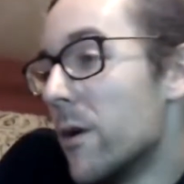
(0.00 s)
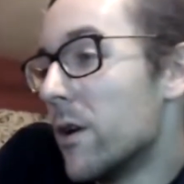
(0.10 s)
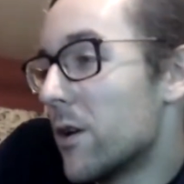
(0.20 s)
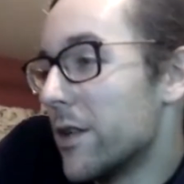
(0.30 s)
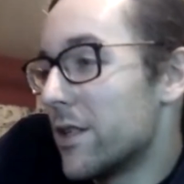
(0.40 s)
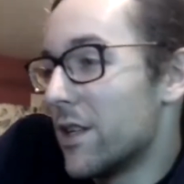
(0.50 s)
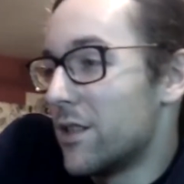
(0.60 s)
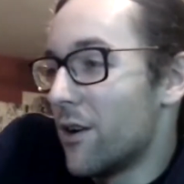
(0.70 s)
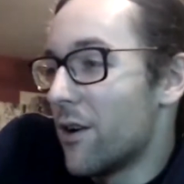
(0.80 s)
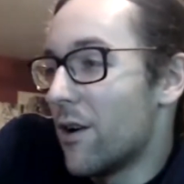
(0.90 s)
Chris says
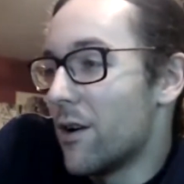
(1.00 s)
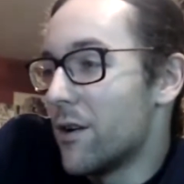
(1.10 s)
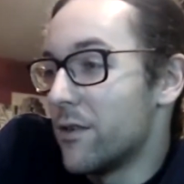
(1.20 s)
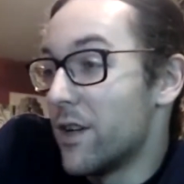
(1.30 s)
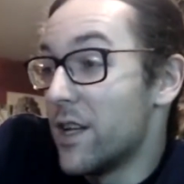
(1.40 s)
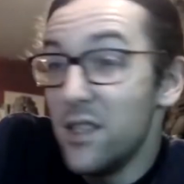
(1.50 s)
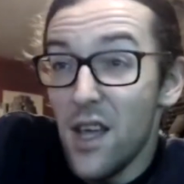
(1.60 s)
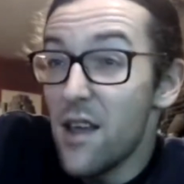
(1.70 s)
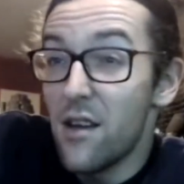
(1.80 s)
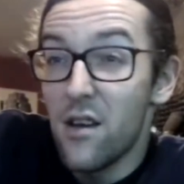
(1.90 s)
your R's are nice.
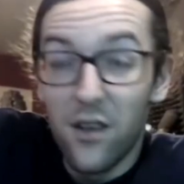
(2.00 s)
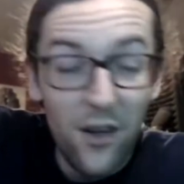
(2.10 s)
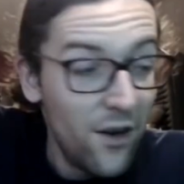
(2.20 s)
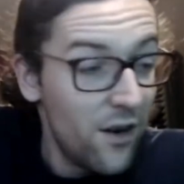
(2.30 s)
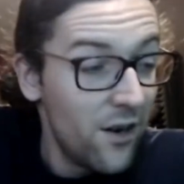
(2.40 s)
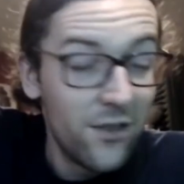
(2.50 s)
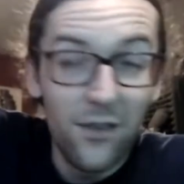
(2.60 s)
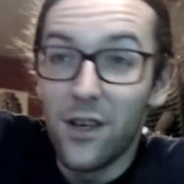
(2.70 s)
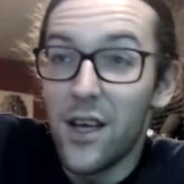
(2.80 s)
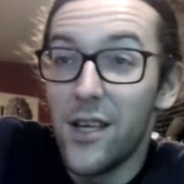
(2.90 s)
Yeah, no, your R's are
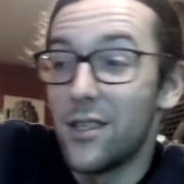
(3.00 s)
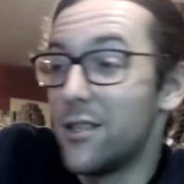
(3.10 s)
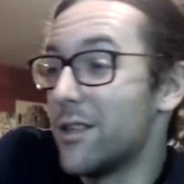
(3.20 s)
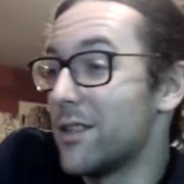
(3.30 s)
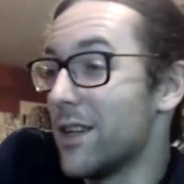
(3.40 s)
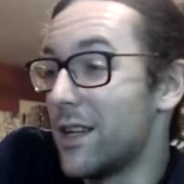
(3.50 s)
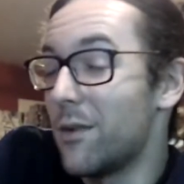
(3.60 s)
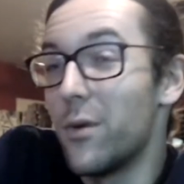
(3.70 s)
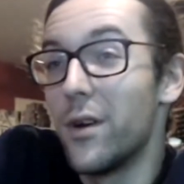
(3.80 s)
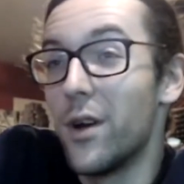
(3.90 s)
nice. It's just like
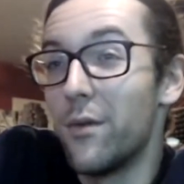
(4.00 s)
we're going